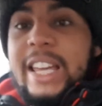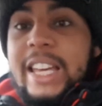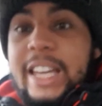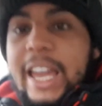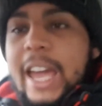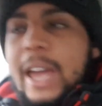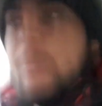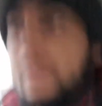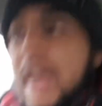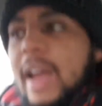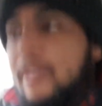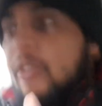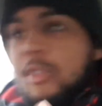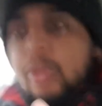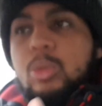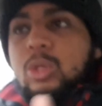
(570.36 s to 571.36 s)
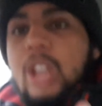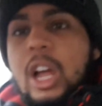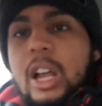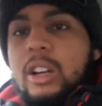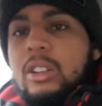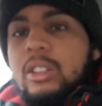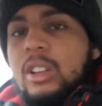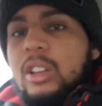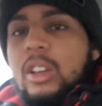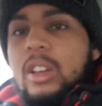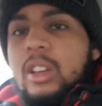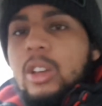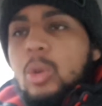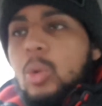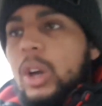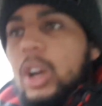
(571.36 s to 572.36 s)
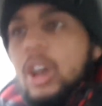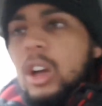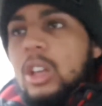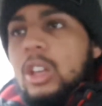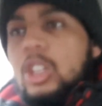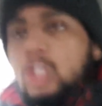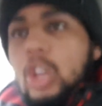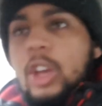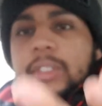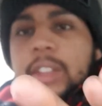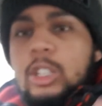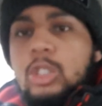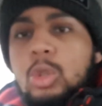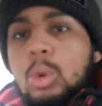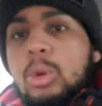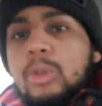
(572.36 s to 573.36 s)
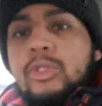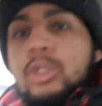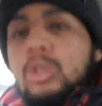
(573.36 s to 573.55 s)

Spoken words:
he came, everything was done quicker. So if there's 2 of